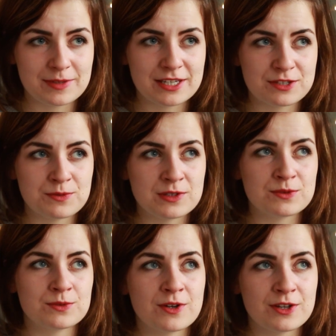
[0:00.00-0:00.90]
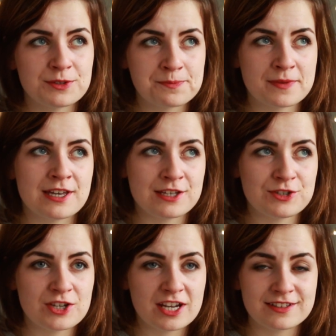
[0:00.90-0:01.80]
because we do not
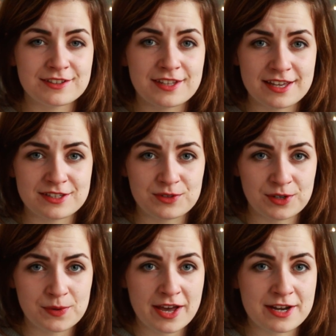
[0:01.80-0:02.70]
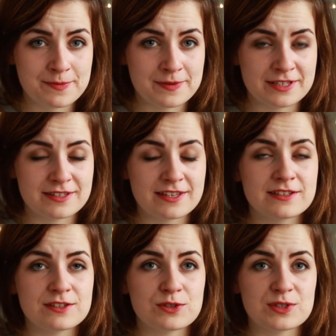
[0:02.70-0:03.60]
match today's requirements
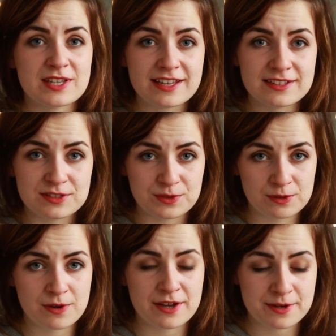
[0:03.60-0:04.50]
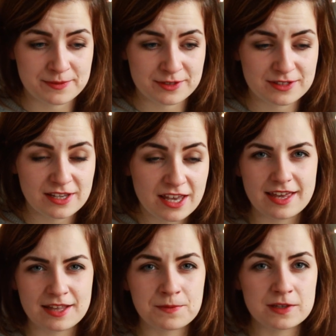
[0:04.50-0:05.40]
and society's requirements,
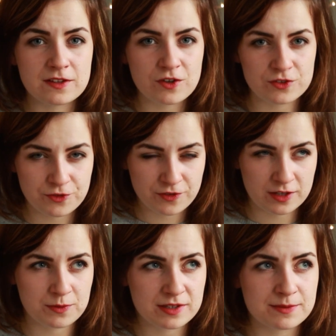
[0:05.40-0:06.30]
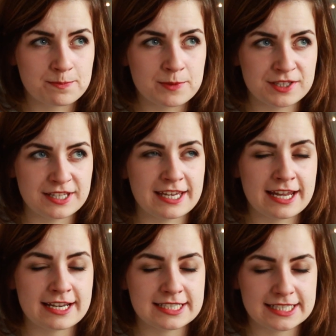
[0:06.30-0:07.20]
and we don't fit with the
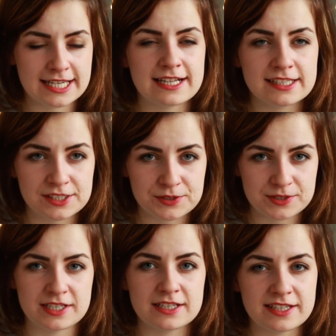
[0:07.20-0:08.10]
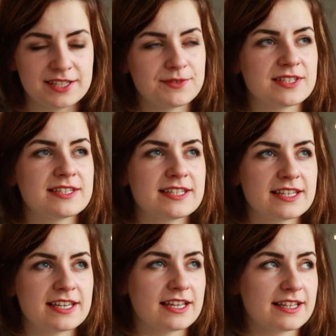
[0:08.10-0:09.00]
mundane daily routine that we
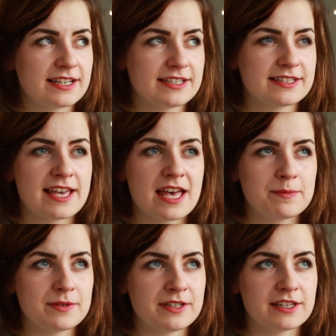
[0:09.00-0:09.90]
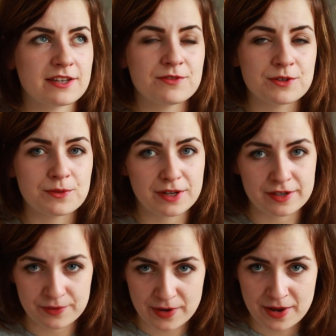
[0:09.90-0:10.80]
see that it's happening
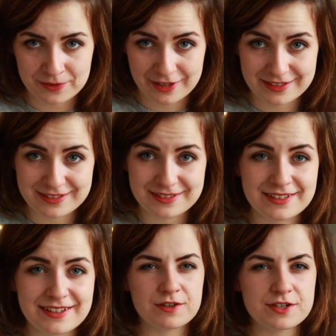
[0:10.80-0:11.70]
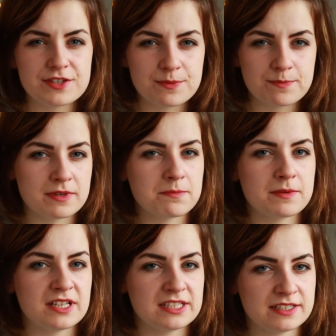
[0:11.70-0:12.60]
everywhere around us. For some
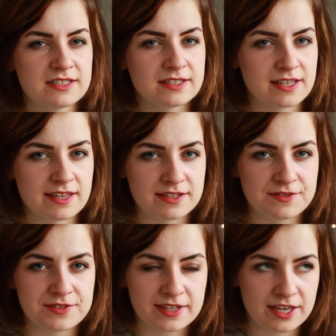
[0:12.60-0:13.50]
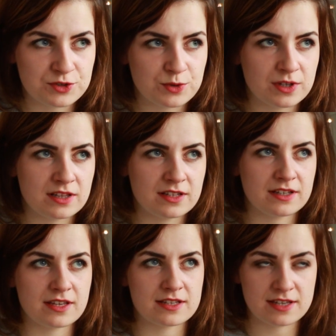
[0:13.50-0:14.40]
people, this kind of schedule
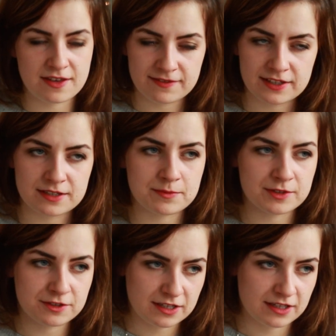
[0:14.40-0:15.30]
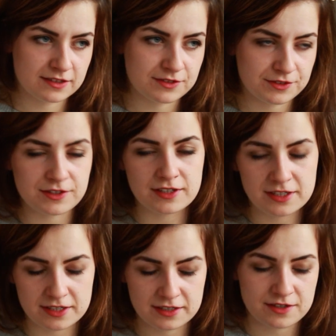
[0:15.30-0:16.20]
and having a mundane
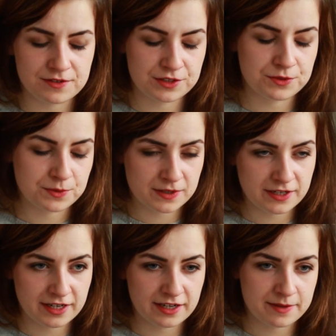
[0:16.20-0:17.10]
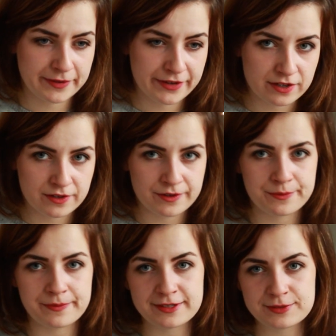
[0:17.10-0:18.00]
routine and going to work and coming
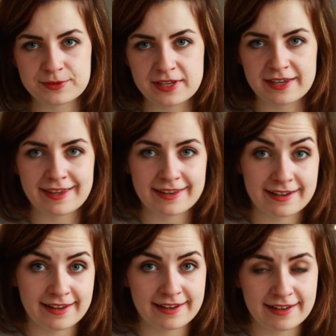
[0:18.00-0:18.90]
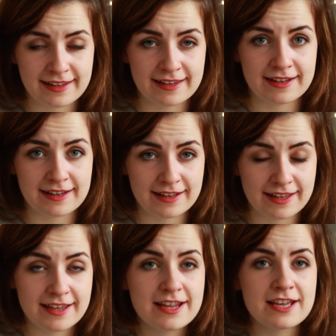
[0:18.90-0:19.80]
home and cooking and la la la la
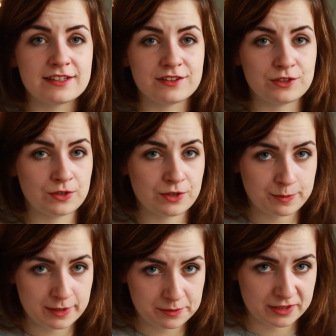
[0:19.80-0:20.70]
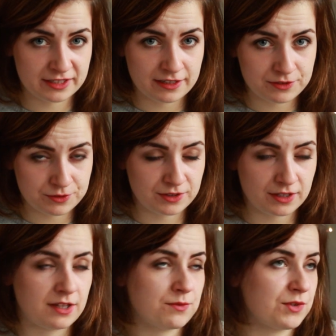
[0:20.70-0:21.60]
la, the normal mundane
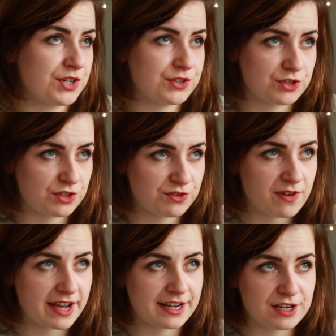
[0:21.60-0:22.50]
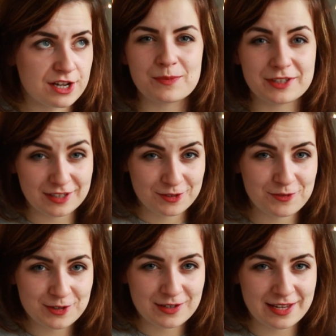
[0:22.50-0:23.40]
routine works just fine. But
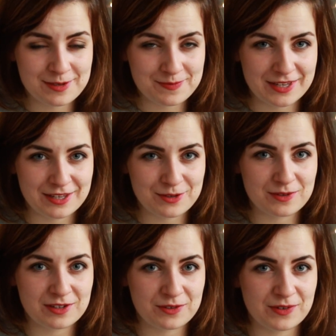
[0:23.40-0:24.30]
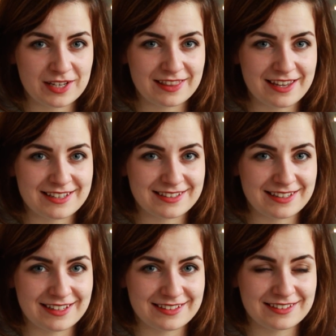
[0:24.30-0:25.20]
if you're like me, you will realize
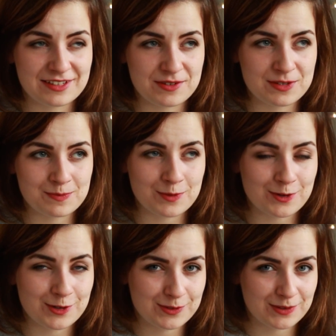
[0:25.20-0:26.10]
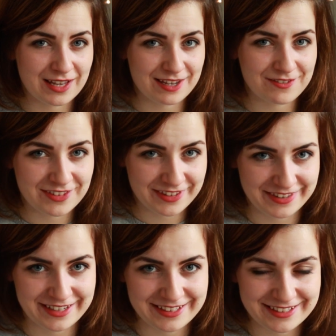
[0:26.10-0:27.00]
that there is more to life than
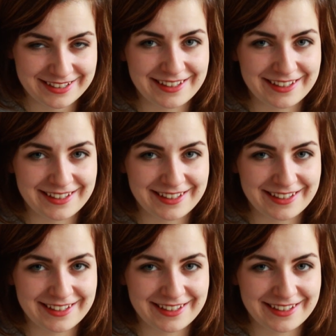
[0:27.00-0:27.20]
that.